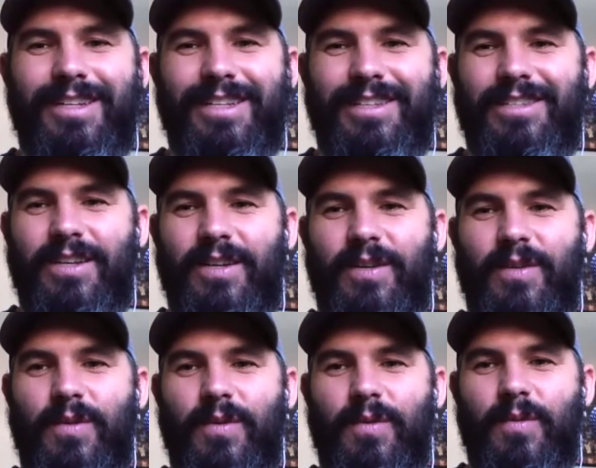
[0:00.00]

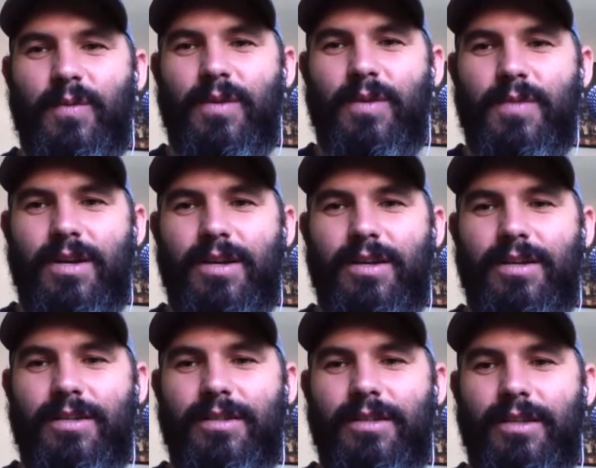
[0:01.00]
So one of
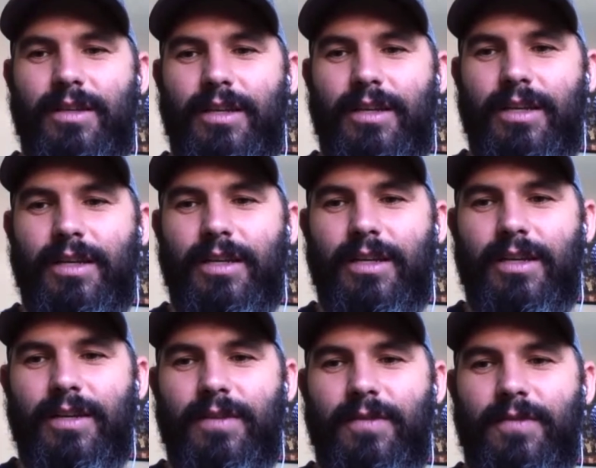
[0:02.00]
my
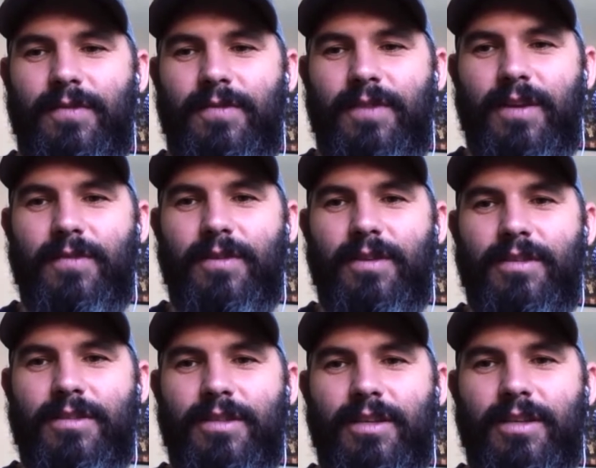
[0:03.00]

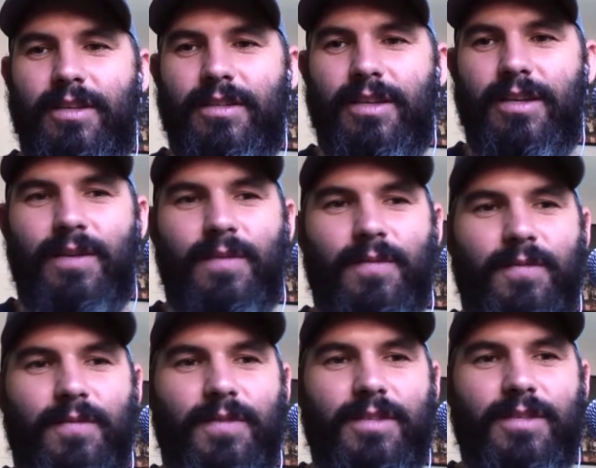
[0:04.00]
favorites is
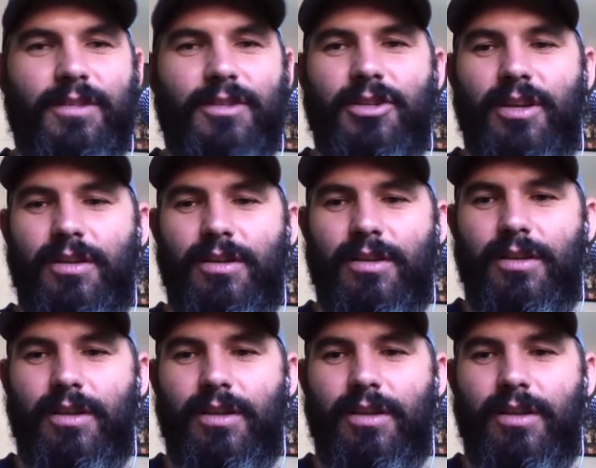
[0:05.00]
Vincent Chan.